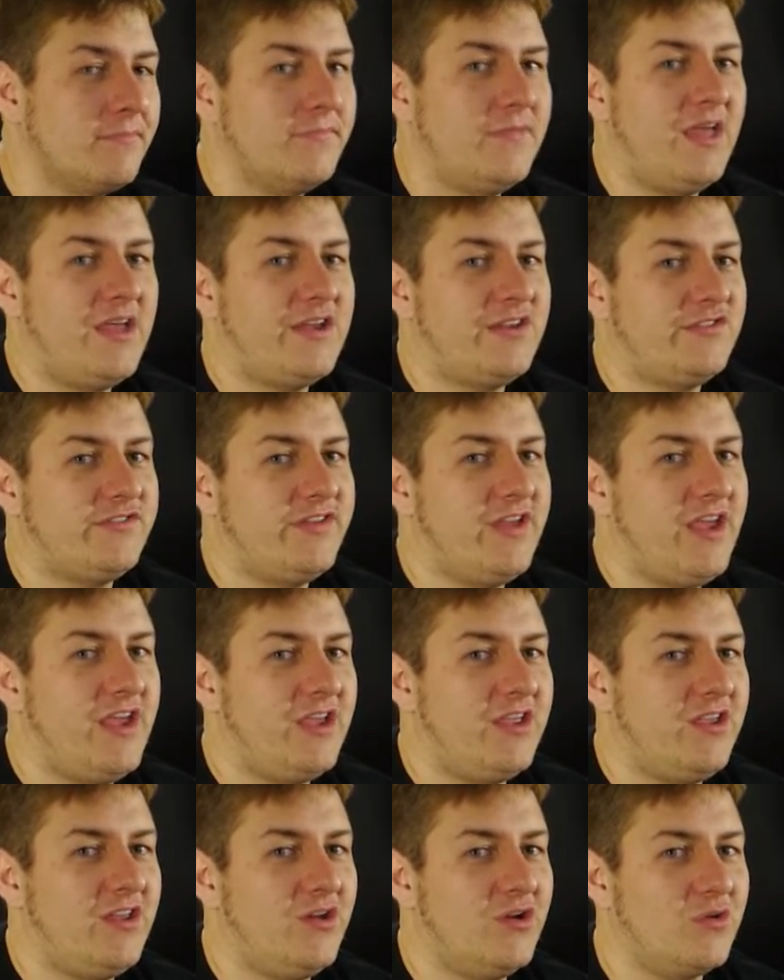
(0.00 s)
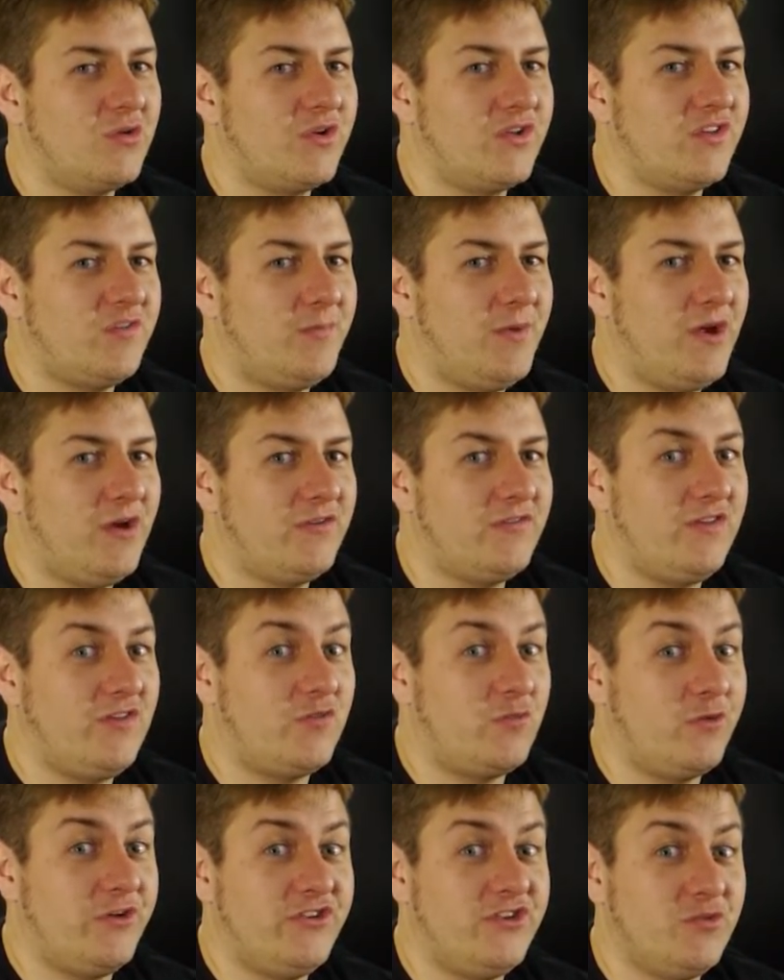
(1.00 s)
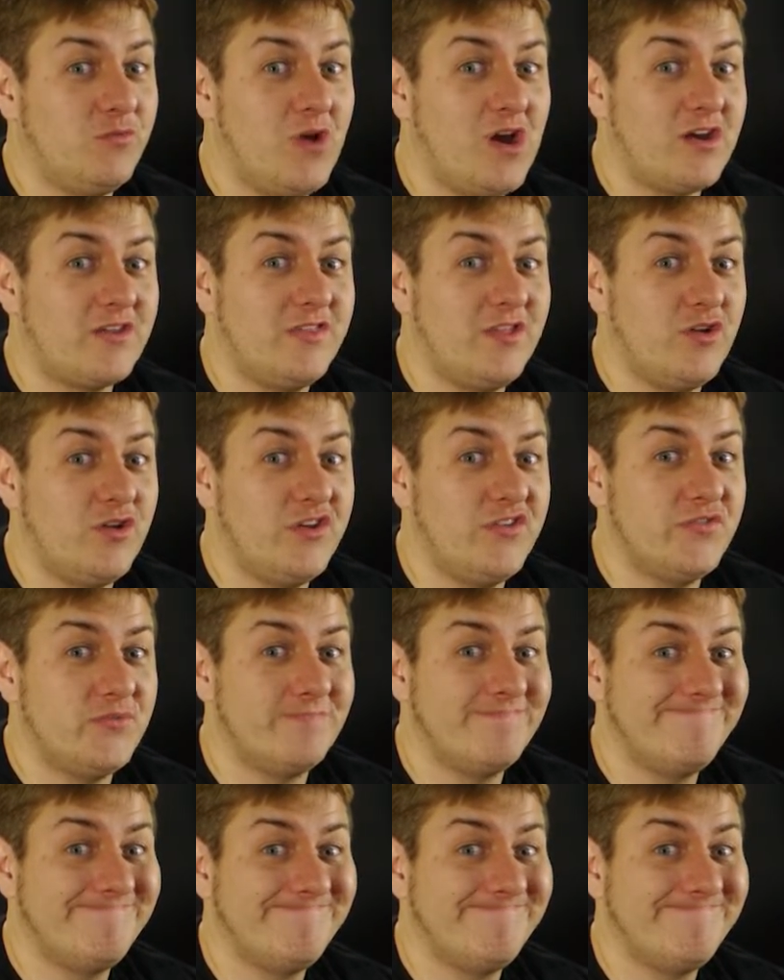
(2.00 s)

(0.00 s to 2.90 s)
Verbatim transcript: Hashtag, you know, conspiracy squishy rock theories.